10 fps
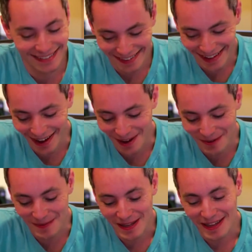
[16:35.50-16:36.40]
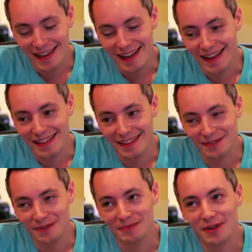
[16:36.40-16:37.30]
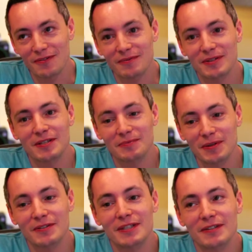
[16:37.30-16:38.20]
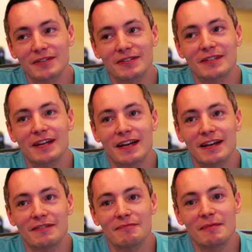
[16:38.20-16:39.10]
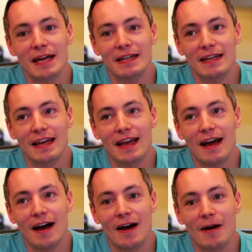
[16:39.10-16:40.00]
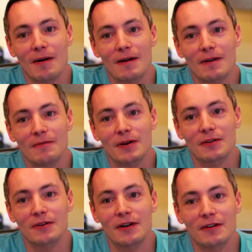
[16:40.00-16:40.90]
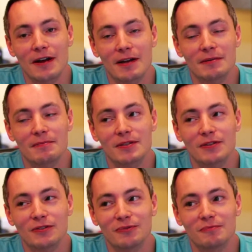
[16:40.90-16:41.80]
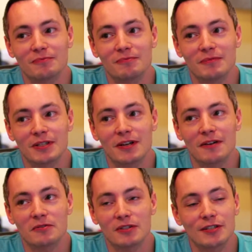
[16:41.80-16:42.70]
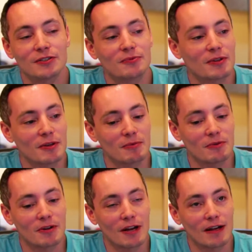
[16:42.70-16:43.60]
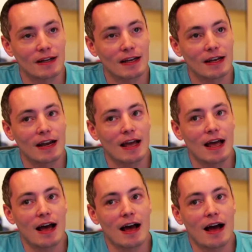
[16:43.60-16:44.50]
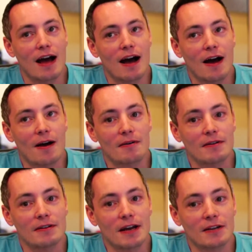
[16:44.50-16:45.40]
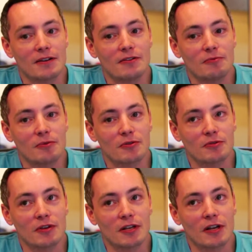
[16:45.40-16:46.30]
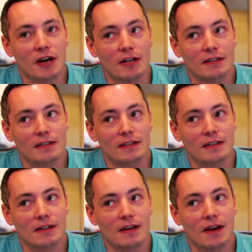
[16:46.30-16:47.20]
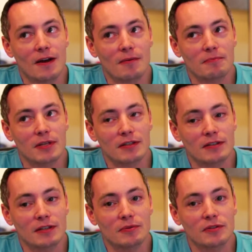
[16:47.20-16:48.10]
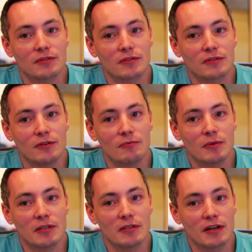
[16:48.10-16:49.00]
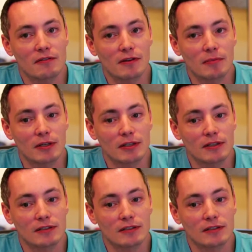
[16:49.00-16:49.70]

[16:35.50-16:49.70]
From the conspiracy theorists that I have met, whether I am still in conversation with them or not Nooper's a not, because he was just too mean to everybody.